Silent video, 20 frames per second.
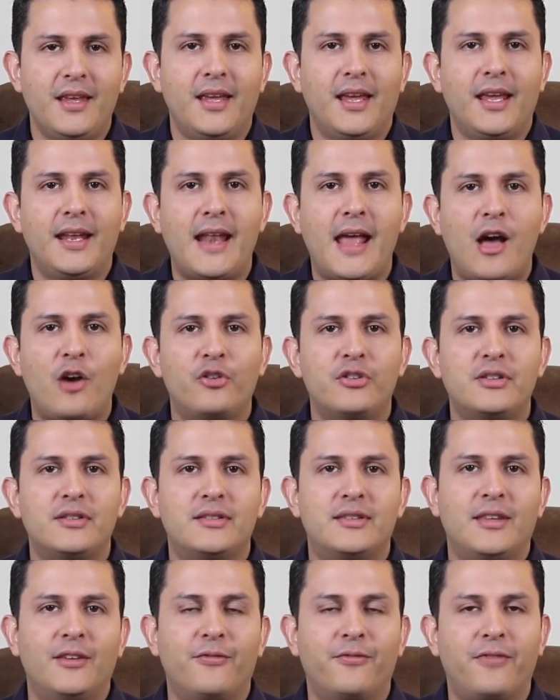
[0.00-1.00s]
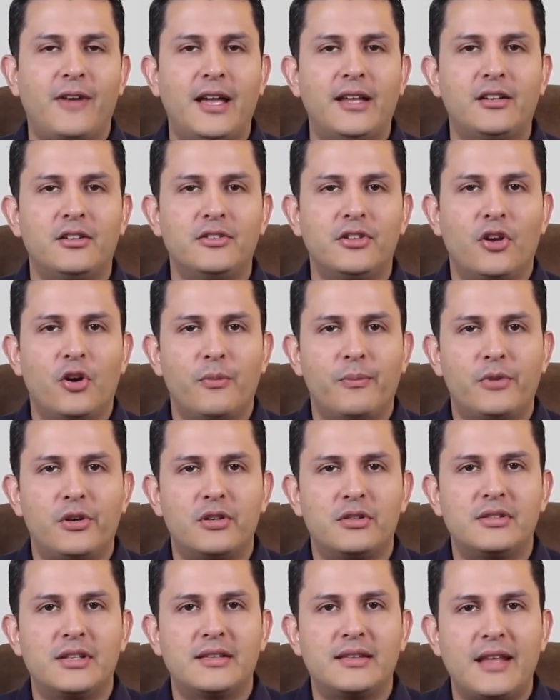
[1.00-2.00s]
And now the final
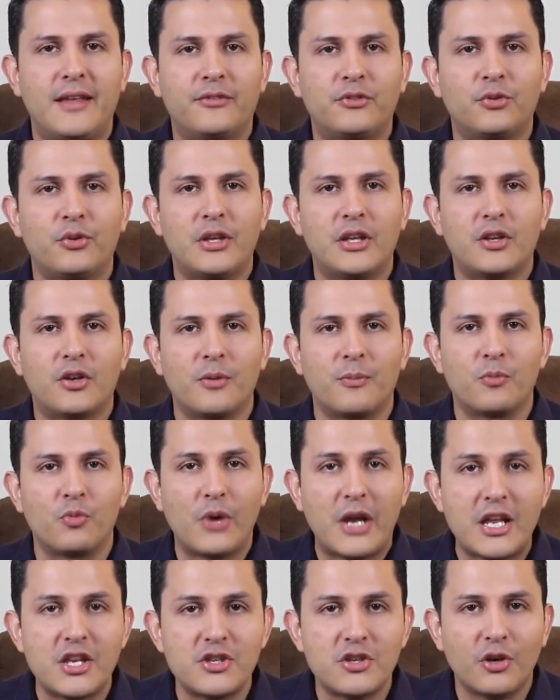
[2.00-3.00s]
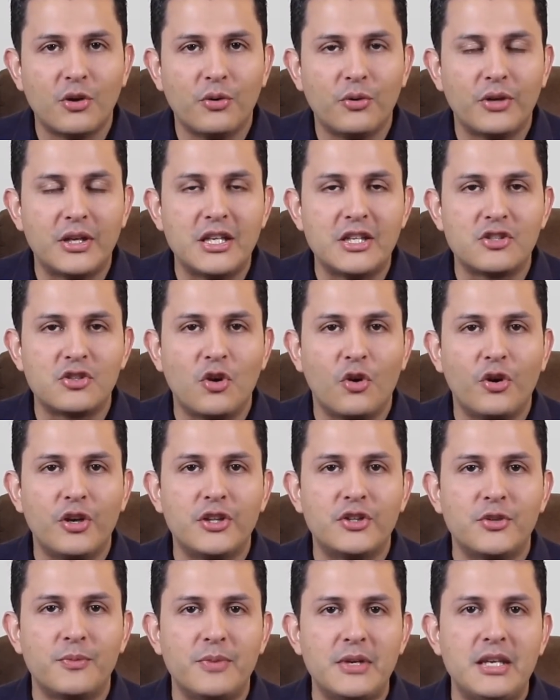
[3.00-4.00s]
number, the debt to income ratio, is
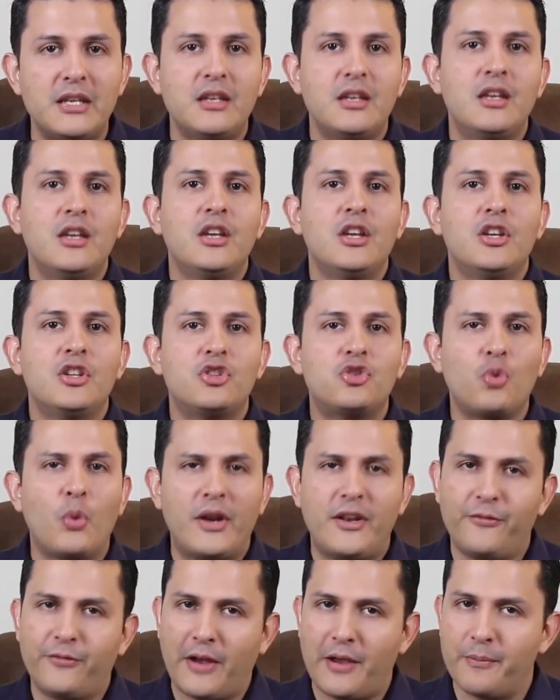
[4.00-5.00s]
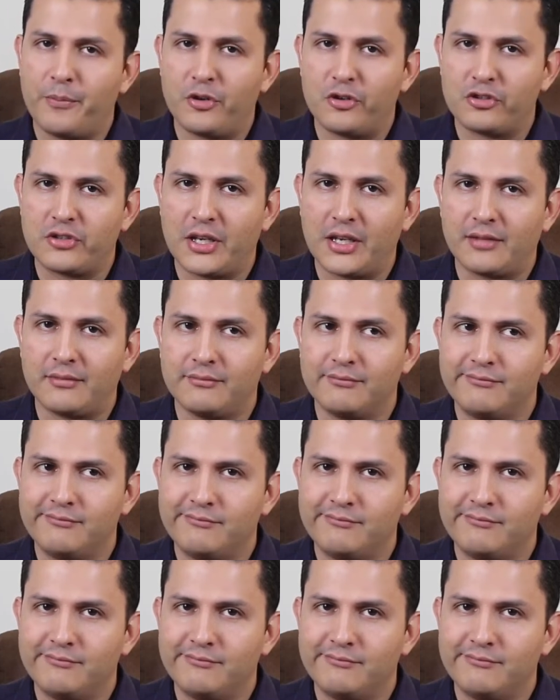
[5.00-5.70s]
going to be 25%.